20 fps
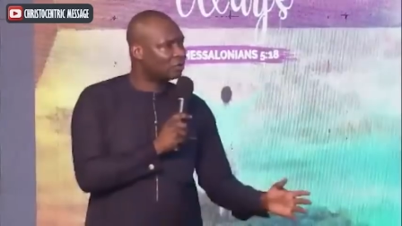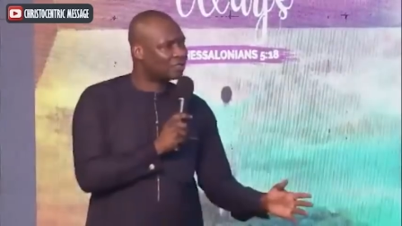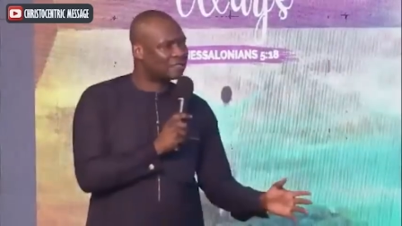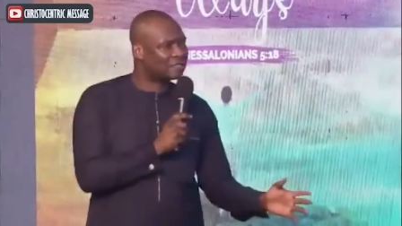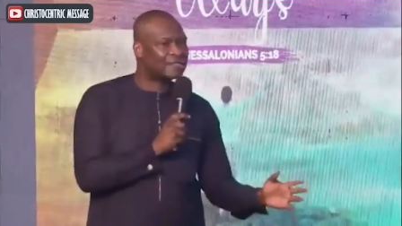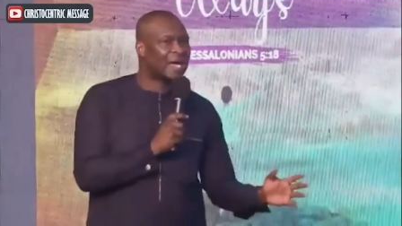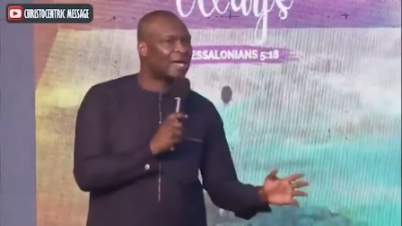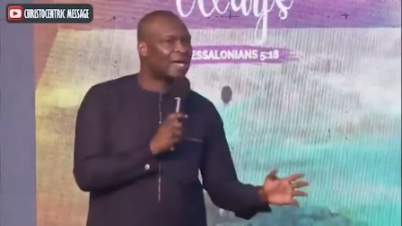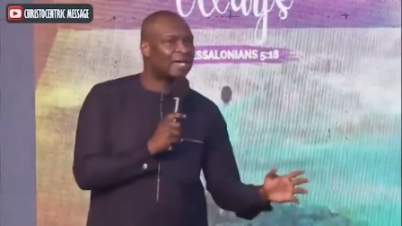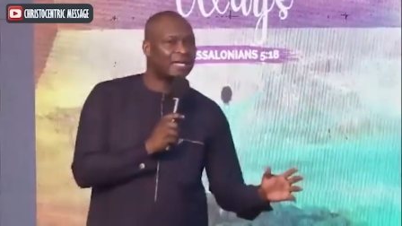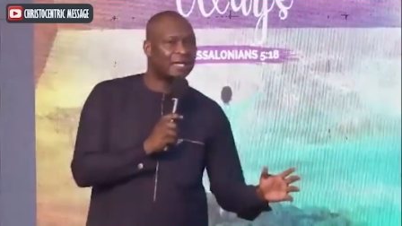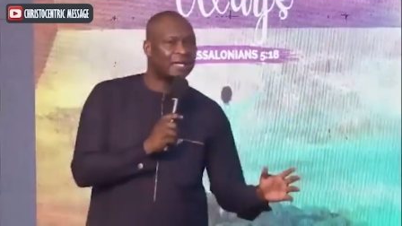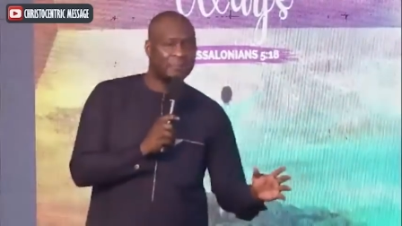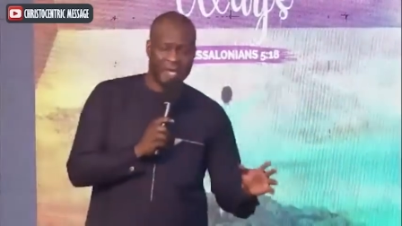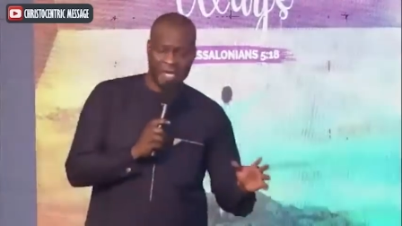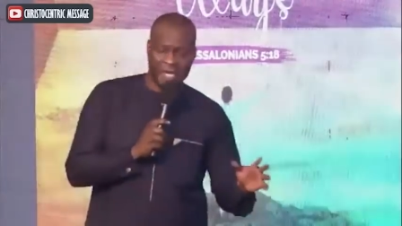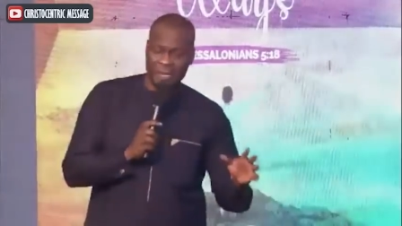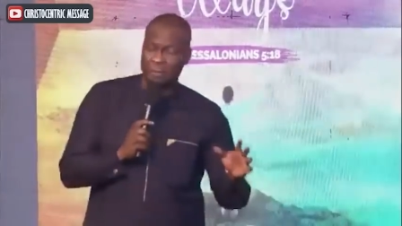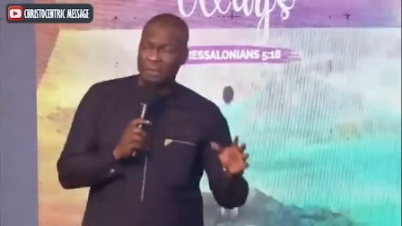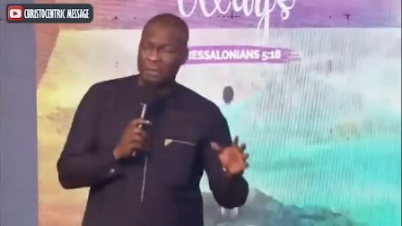Sadly,
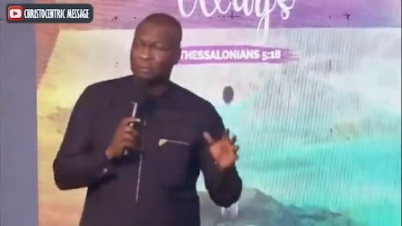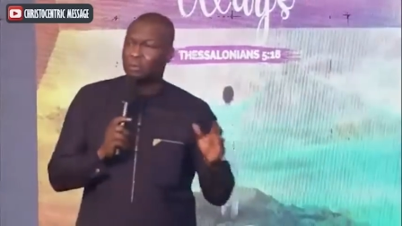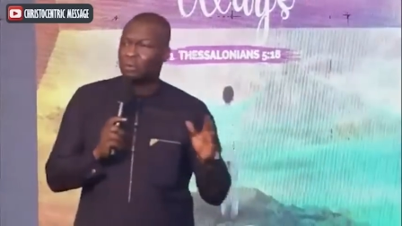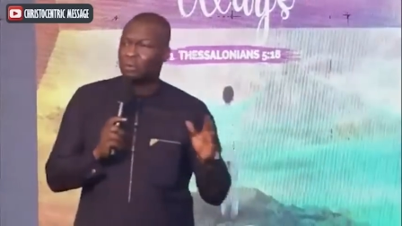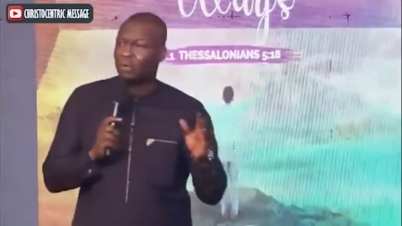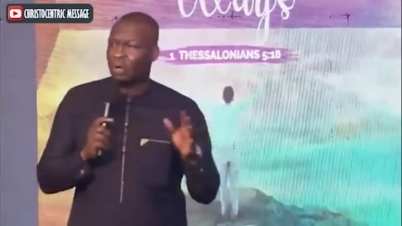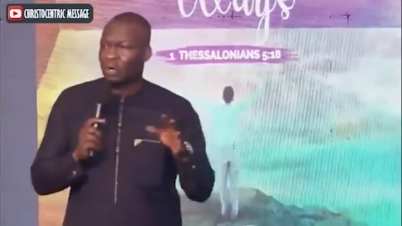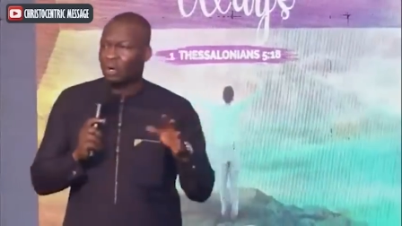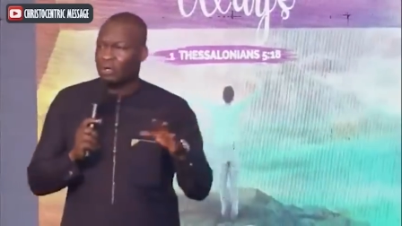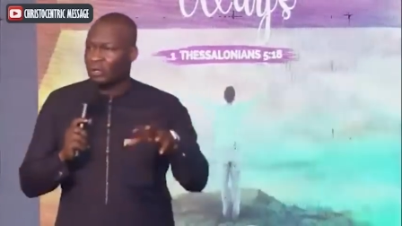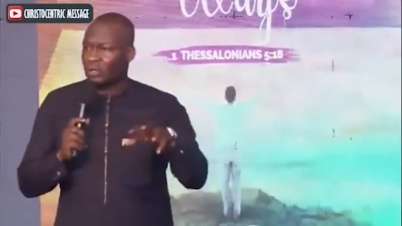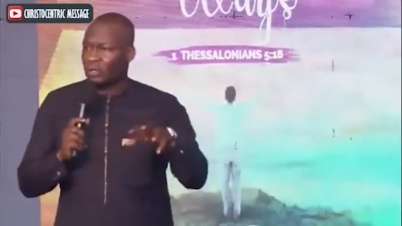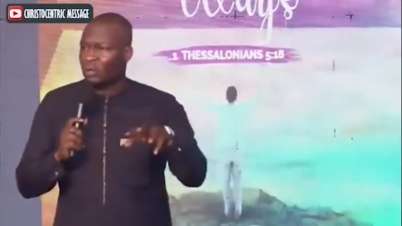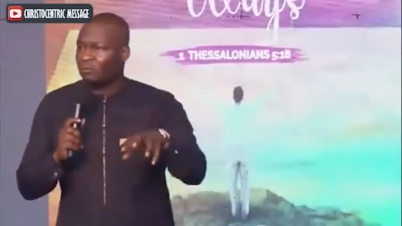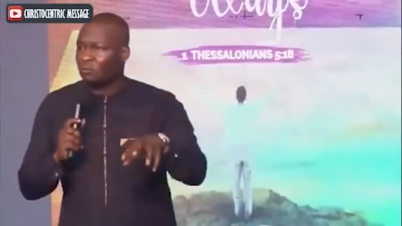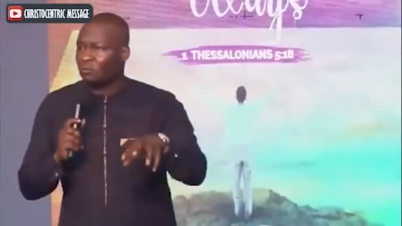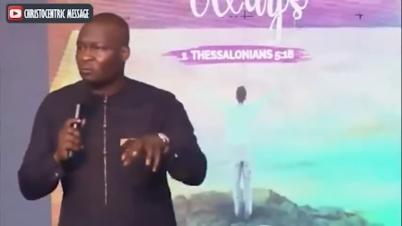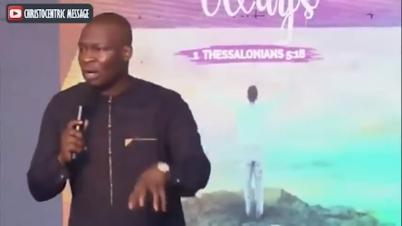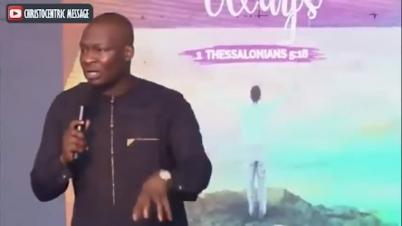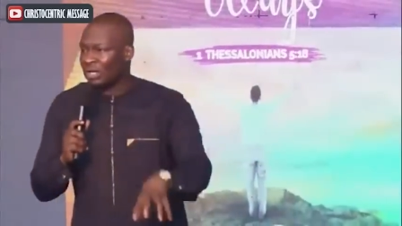many people lost
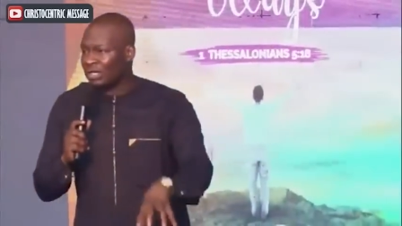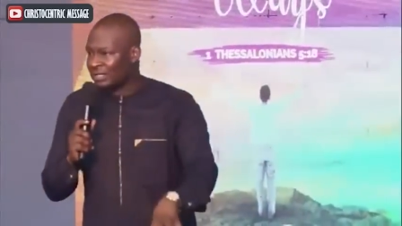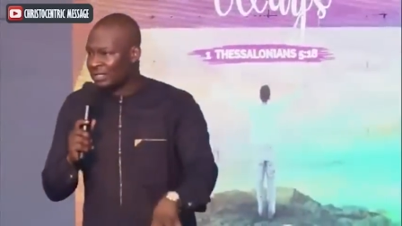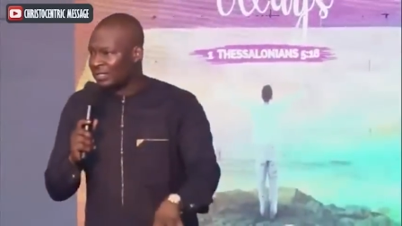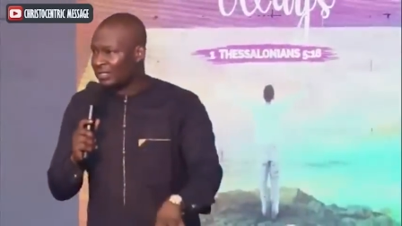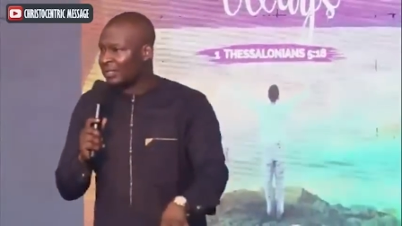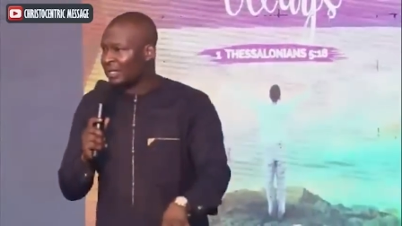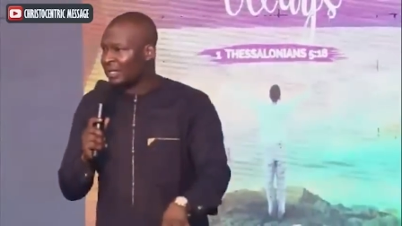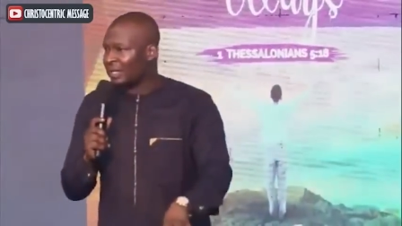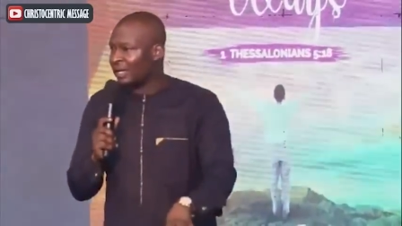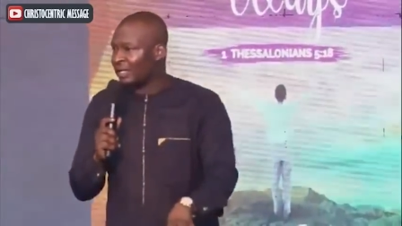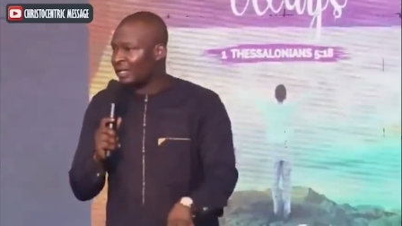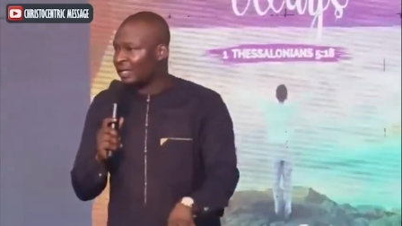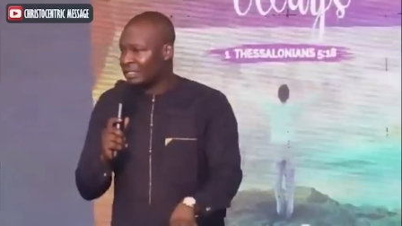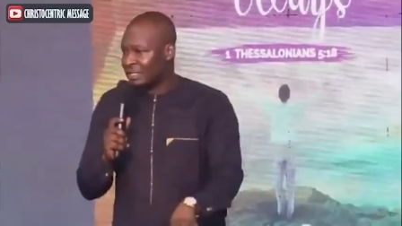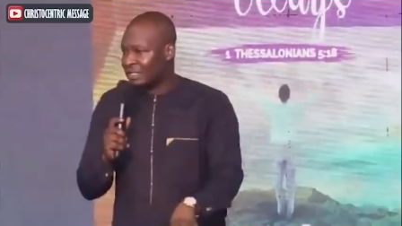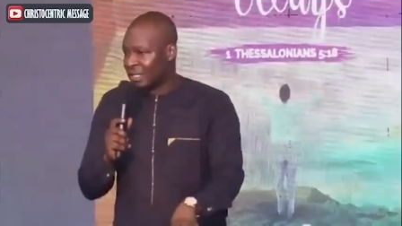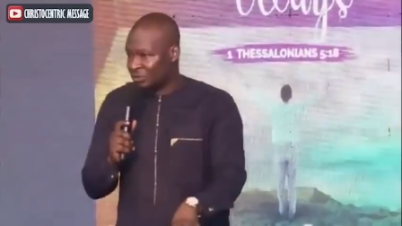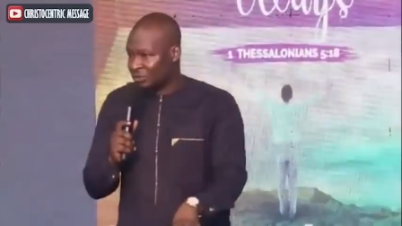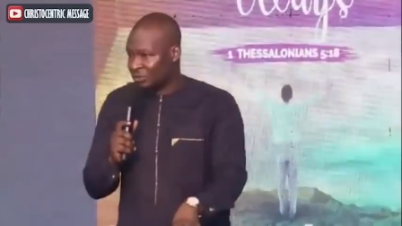loved ones this year.
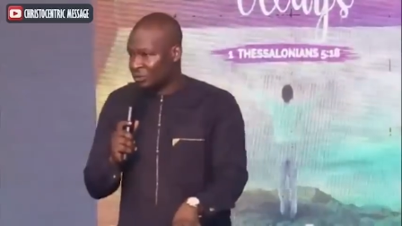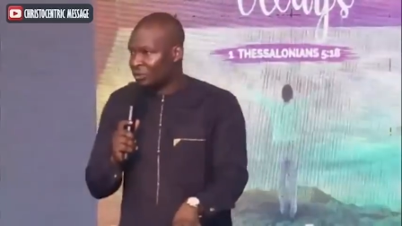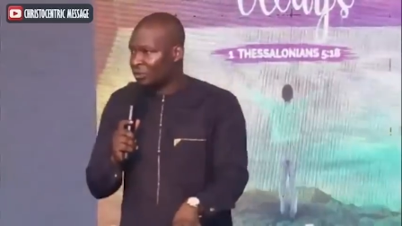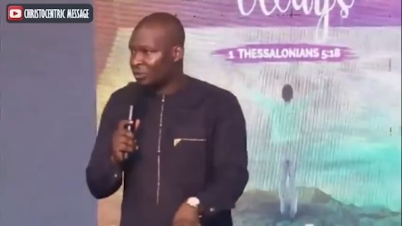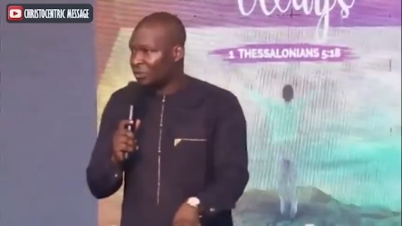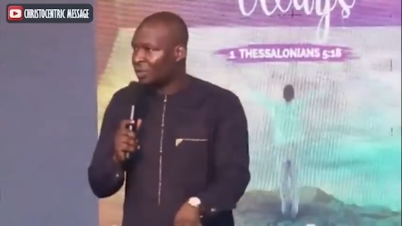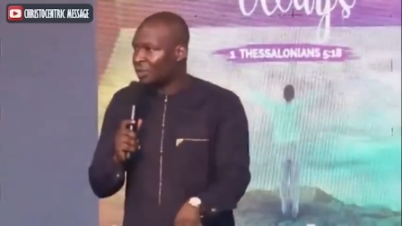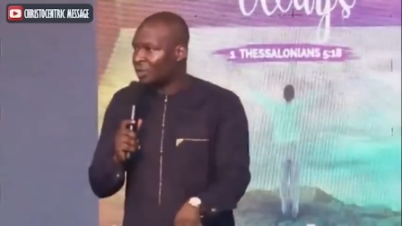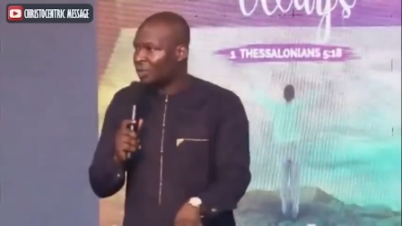Is that true?